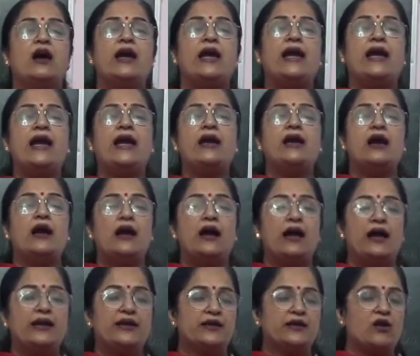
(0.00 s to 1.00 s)

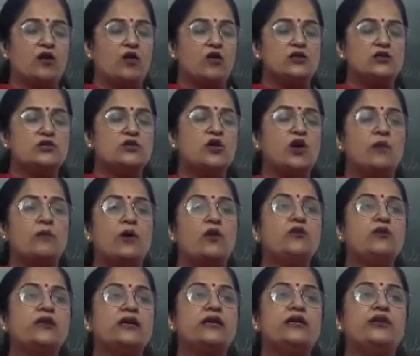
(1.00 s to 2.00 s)
and also
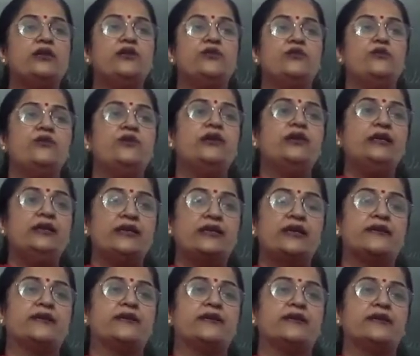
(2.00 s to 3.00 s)
about union
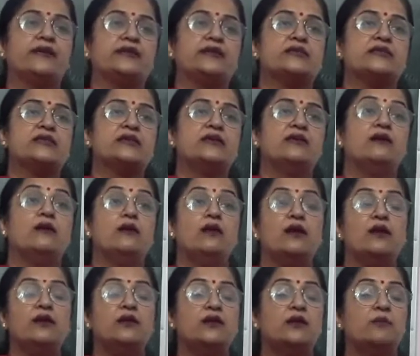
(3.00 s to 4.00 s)
territories.
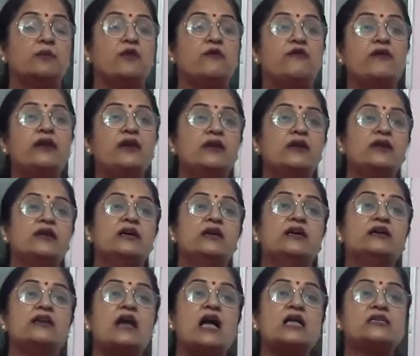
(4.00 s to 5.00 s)
Number 1,
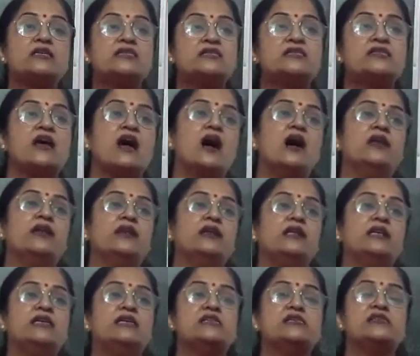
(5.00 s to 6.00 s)
Rajasthan
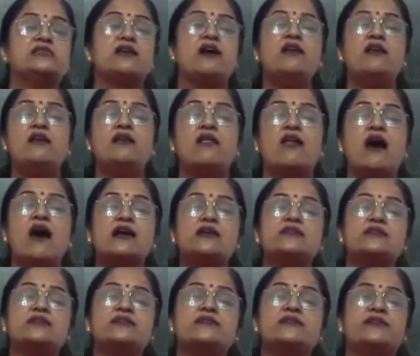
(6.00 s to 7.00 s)
is the
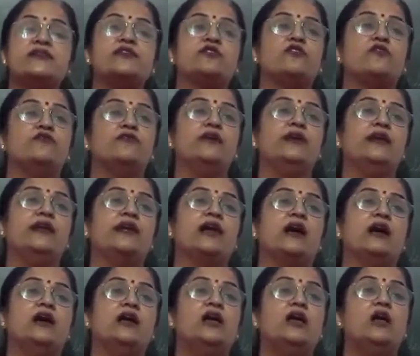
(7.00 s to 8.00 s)
largest state of India.
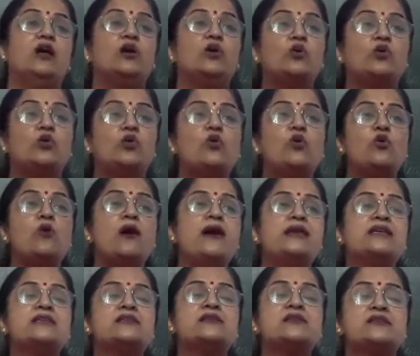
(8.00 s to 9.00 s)
Goa
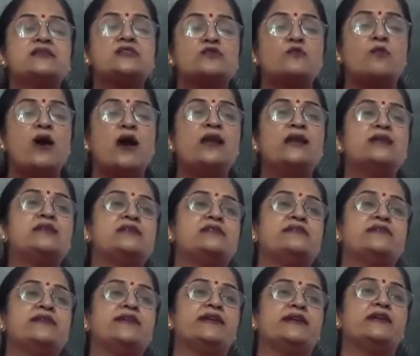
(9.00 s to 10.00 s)
is the smallest
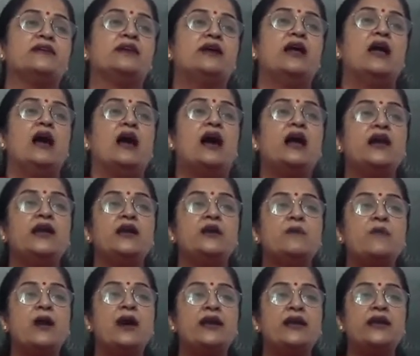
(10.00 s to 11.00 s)
state.
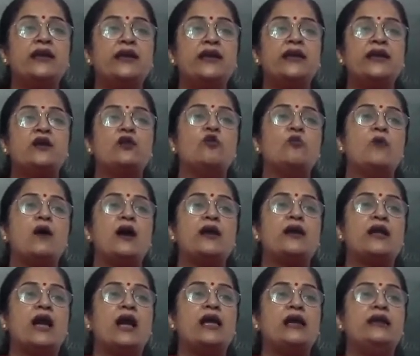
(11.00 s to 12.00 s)
Andaman and
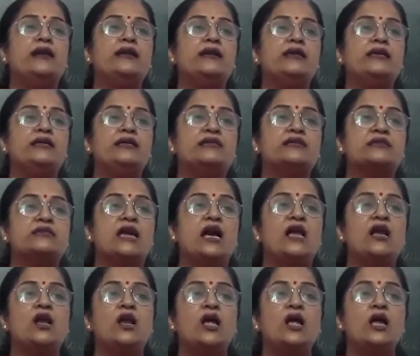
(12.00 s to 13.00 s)
Nicobar Island is
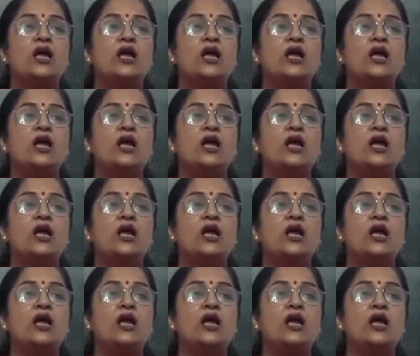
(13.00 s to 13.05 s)
the